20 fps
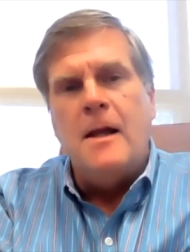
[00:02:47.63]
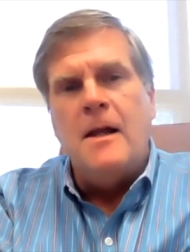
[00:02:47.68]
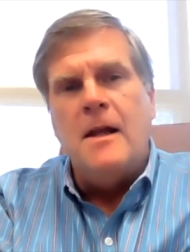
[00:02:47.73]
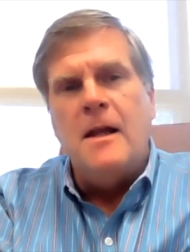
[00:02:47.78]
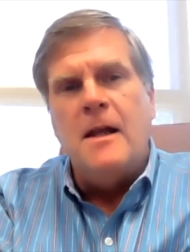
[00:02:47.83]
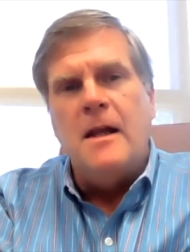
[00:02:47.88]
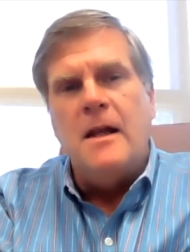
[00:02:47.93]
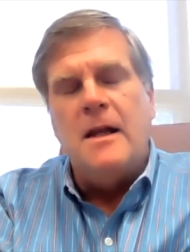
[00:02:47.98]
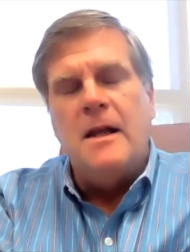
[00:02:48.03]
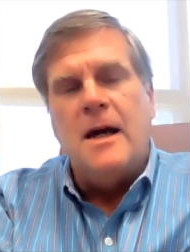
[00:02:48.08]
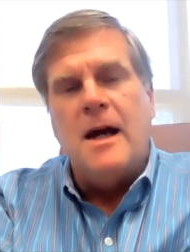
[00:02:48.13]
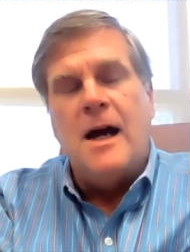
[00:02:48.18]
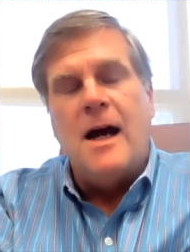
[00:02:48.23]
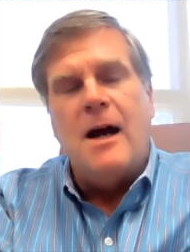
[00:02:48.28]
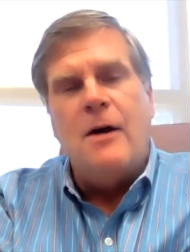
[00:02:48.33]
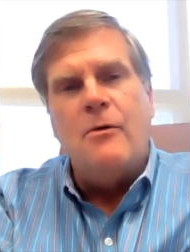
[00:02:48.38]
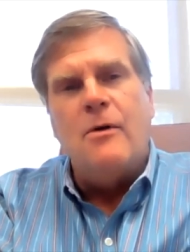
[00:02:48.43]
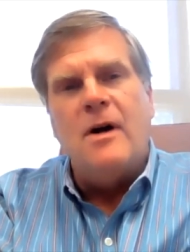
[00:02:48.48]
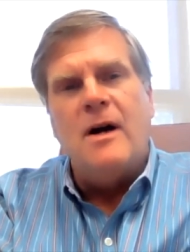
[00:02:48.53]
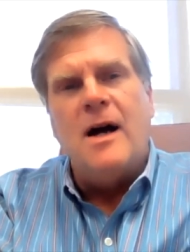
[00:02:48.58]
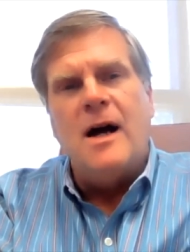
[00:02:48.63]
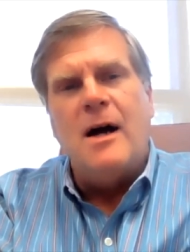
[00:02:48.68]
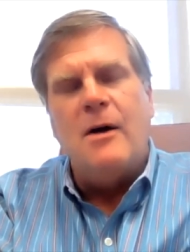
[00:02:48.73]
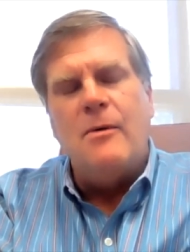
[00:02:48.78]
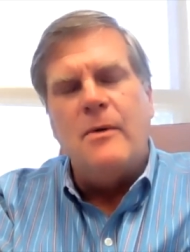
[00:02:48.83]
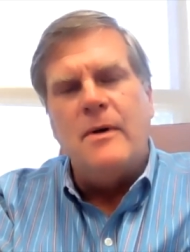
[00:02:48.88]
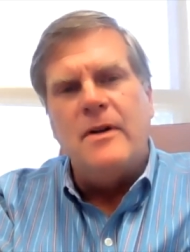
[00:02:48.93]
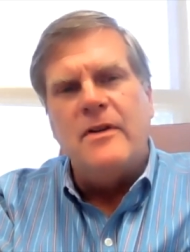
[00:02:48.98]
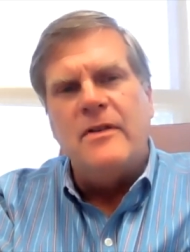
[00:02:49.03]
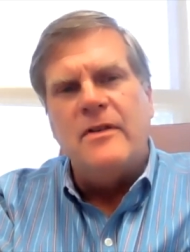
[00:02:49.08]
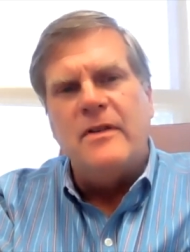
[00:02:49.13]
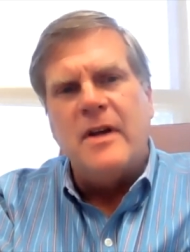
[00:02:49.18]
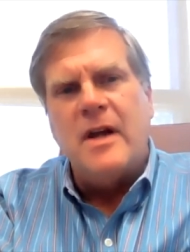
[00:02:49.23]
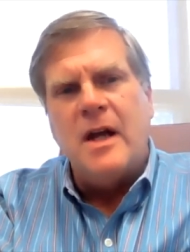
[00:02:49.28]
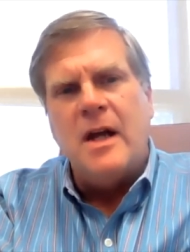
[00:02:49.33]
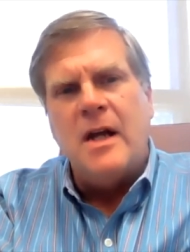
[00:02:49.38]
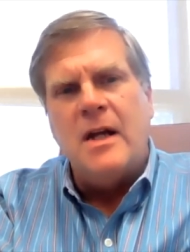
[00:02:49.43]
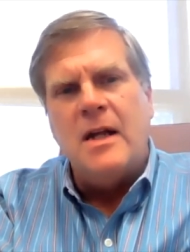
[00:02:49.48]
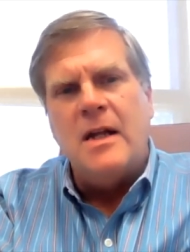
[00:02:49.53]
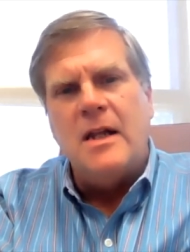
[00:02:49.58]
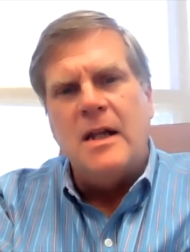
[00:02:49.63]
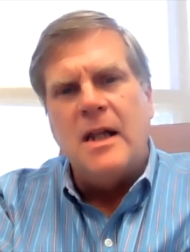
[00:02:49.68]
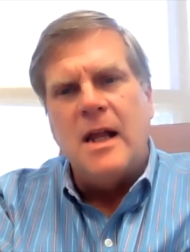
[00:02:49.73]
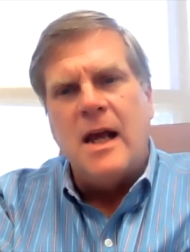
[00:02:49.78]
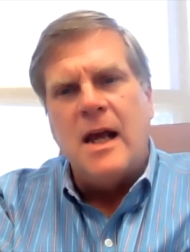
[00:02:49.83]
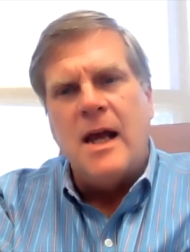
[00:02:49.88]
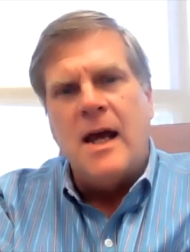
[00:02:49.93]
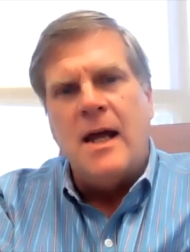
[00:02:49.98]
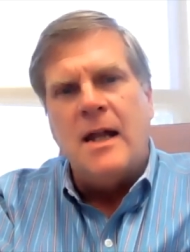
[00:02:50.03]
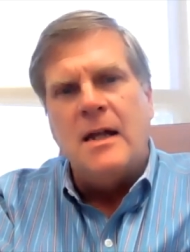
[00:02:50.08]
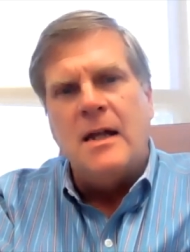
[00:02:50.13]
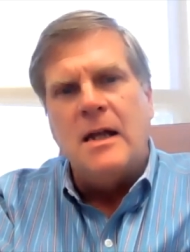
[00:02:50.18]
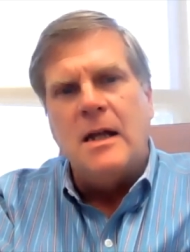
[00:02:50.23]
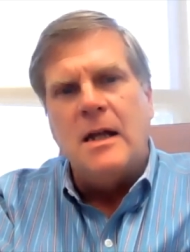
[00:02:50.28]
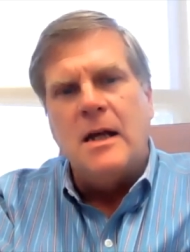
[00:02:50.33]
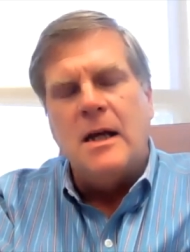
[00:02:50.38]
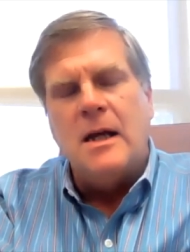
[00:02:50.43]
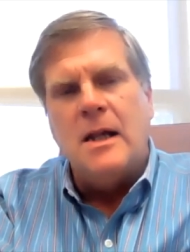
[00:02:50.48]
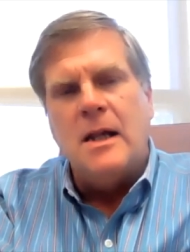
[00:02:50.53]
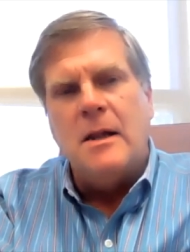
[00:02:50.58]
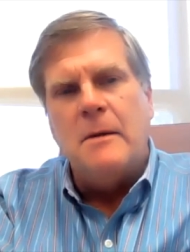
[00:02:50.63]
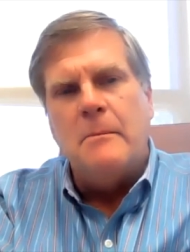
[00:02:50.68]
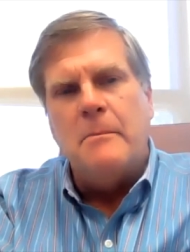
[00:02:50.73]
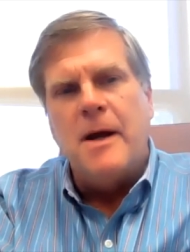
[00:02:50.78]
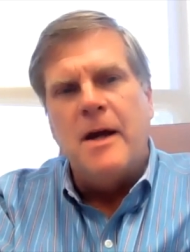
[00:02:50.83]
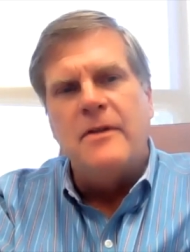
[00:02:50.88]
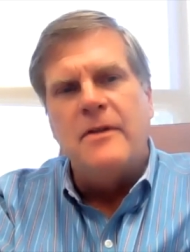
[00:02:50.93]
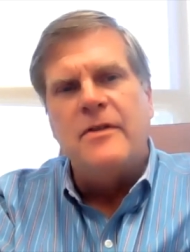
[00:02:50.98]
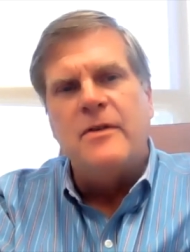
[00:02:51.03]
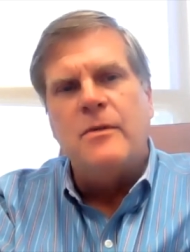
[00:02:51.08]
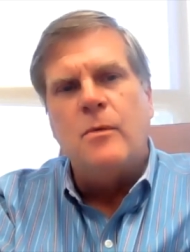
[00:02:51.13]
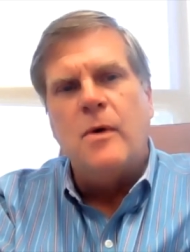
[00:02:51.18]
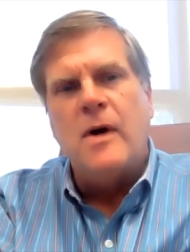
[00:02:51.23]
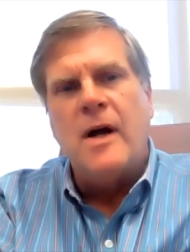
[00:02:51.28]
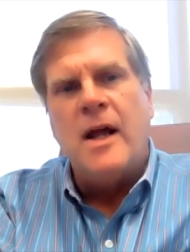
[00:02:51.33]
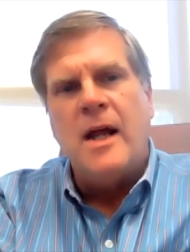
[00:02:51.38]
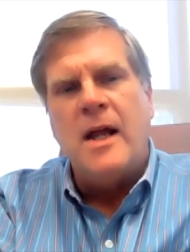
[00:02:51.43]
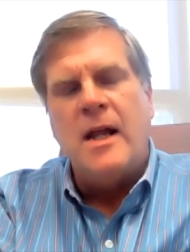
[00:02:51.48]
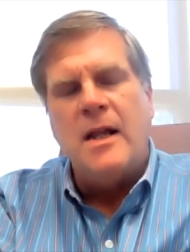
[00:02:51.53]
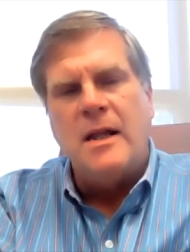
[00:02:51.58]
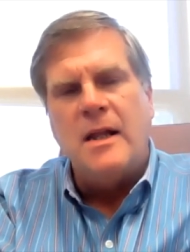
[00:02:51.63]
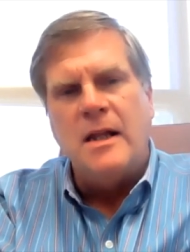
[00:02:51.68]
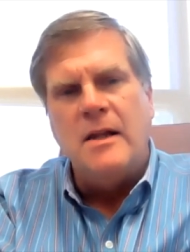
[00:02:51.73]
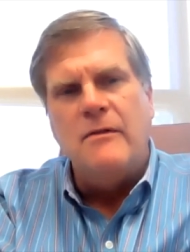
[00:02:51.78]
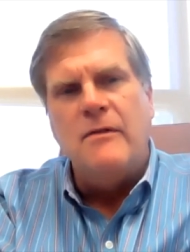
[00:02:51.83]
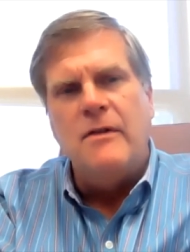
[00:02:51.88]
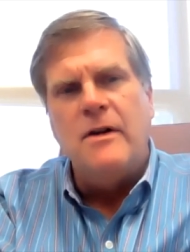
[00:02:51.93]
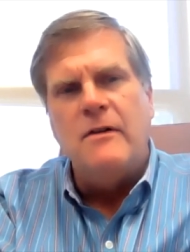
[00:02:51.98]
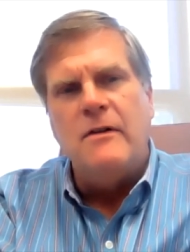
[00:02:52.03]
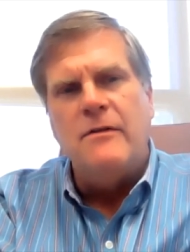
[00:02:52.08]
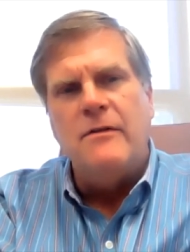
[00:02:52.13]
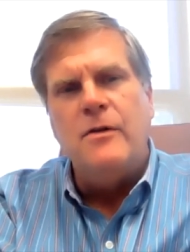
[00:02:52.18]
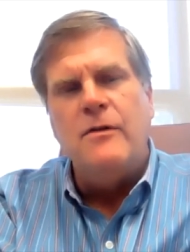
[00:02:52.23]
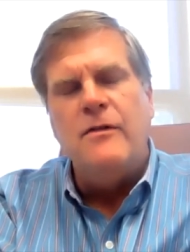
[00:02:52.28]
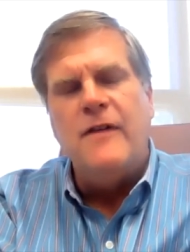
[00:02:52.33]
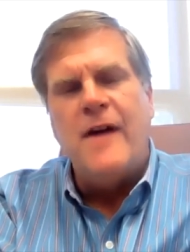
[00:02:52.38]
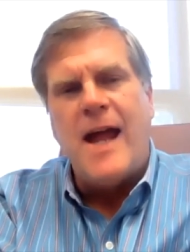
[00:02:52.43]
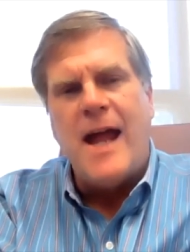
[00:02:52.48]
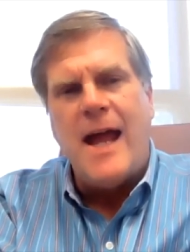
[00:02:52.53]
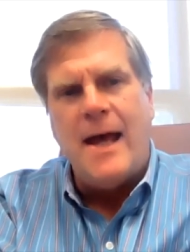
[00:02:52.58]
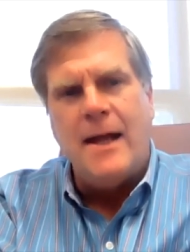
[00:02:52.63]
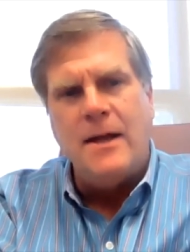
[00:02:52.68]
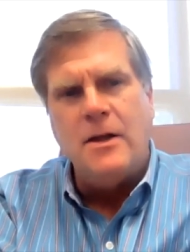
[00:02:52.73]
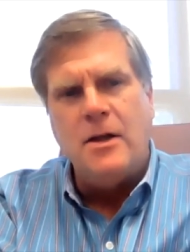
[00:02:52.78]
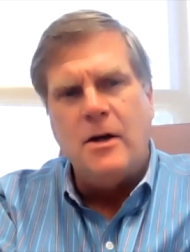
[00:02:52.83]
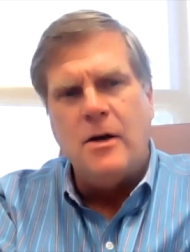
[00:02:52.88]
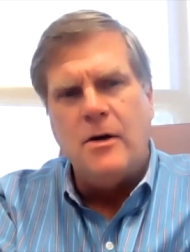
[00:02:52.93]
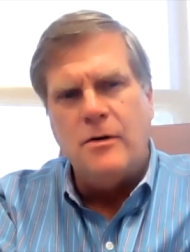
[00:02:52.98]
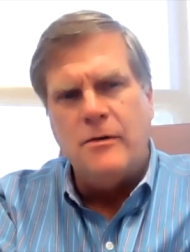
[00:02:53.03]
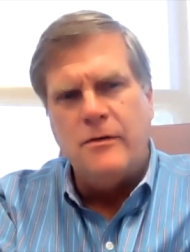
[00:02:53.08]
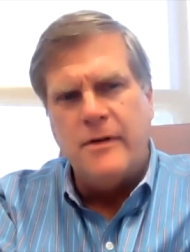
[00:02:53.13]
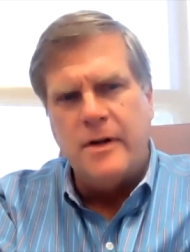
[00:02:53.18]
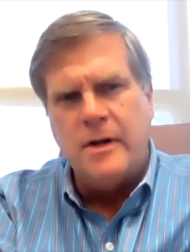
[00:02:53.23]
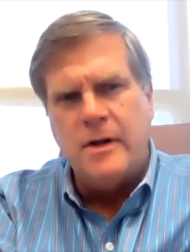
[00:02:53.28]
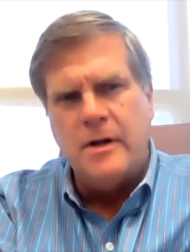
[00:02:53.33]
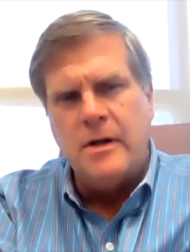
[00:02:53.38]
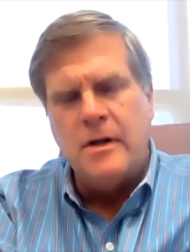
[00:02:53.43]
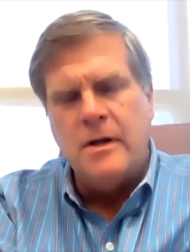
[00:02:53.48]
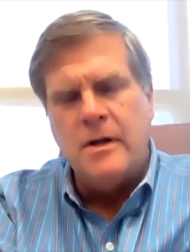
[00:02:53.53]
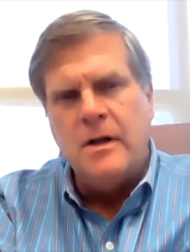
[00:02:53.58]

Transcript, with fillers: and I would I would say that uh, the best way, even if you've had COVID,